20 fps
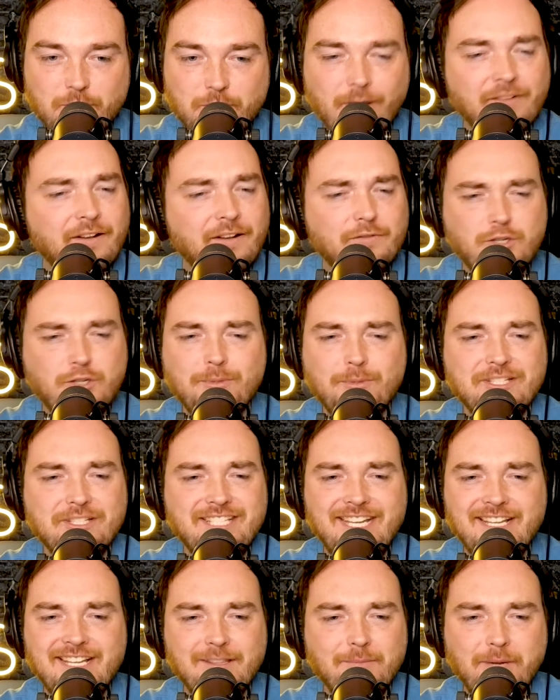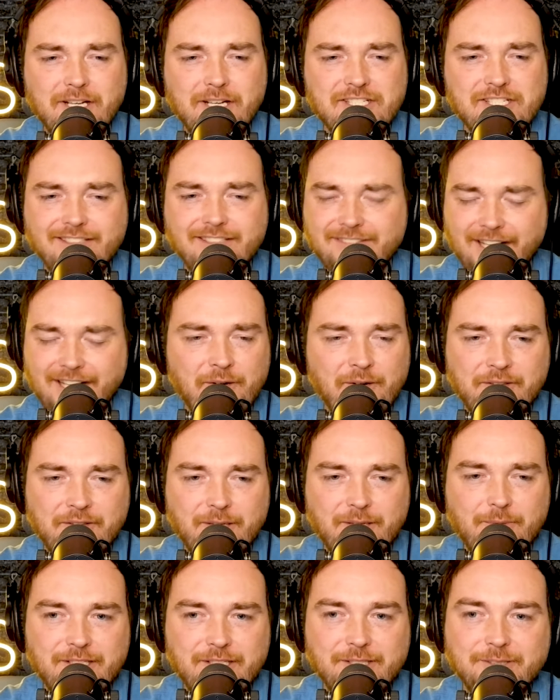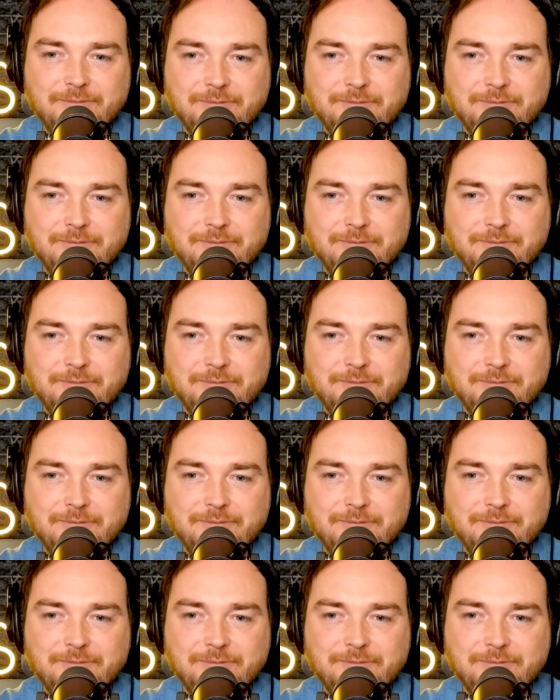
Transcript: we have enough triple T in the budget? I don't think we do.